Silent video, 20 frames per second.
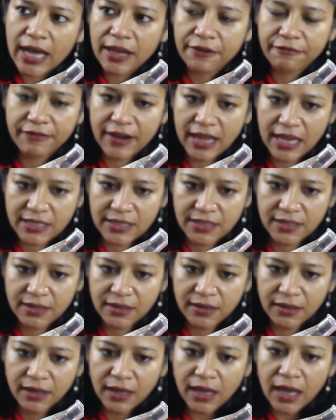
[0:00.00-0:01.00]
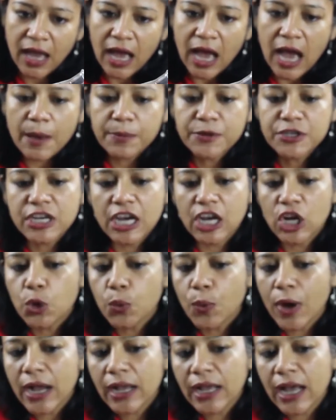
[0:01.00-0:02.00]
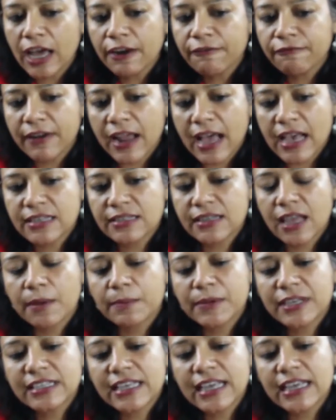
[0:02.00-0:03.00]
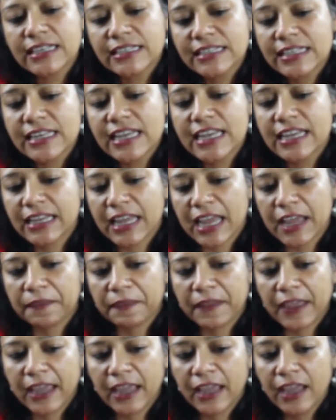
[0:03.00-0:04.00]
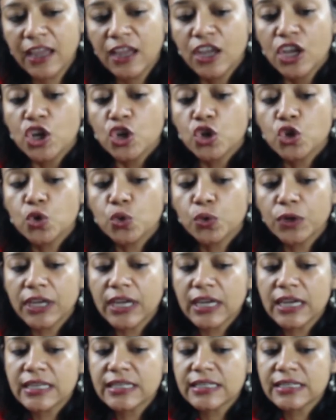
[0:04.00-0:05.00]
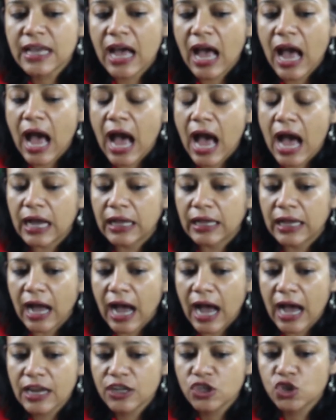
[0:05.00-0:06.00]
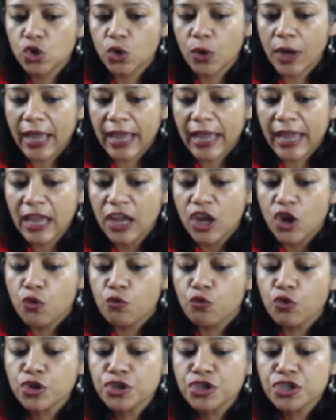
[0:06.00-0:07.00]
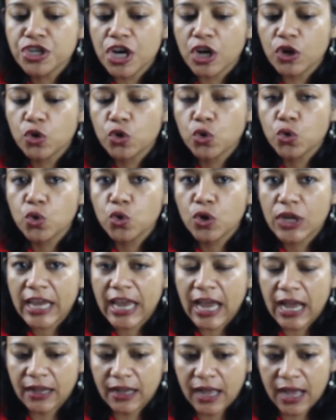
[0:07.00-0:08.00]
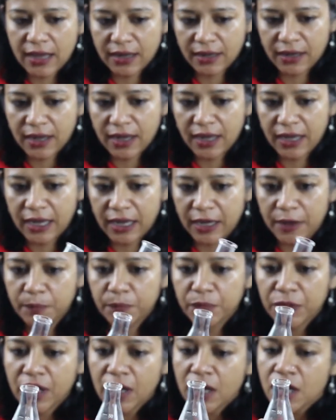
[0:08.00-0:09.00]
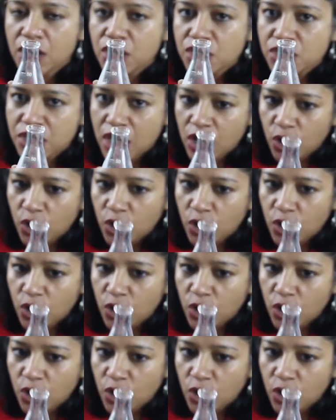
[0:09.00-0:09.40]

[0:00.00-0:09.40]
a conical flask. We call it a conical flask because the shape of this apparatus is like a cone.